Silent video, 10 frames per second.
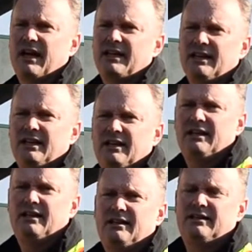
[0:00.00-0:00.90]
got
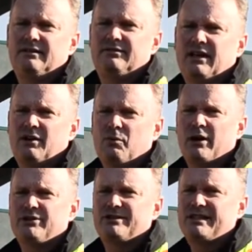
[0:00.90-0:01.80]
that you've got
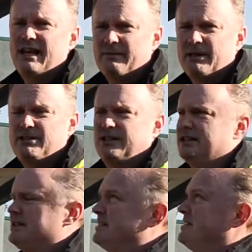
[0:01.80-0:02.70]
water damage.
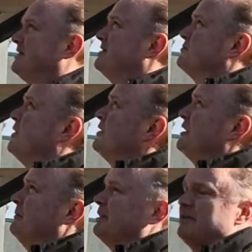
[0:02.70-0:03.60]
It's just that there's water
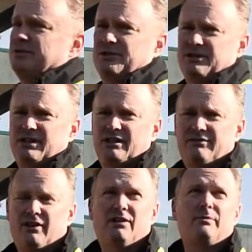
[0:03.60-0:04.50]
coming through and you need to
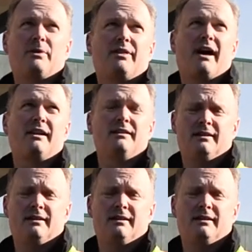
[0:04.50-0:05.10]
follow up with that.